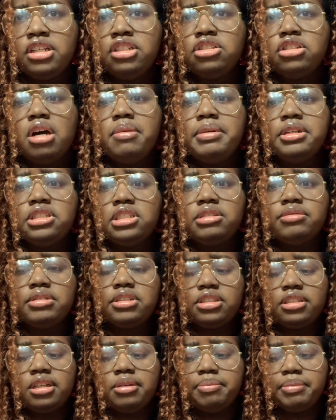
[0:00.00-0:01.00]
she told me she would
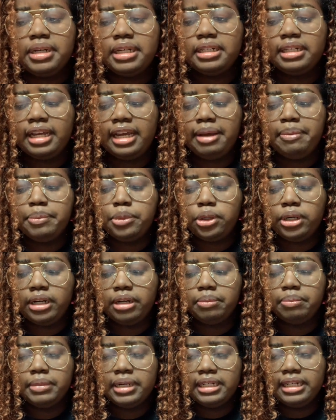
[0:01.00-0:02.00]
ship Monday
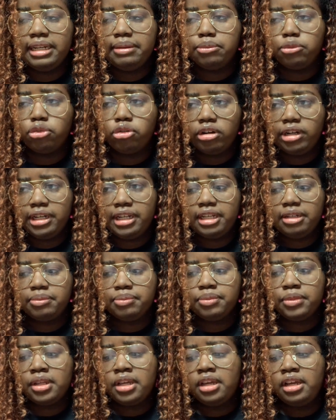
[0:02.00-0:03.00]

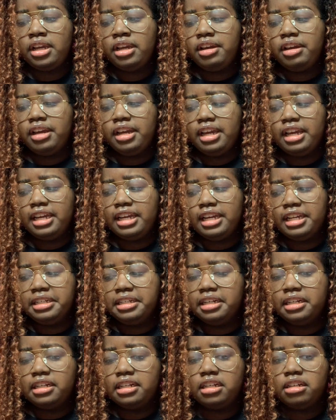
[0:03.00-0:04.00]
morning, and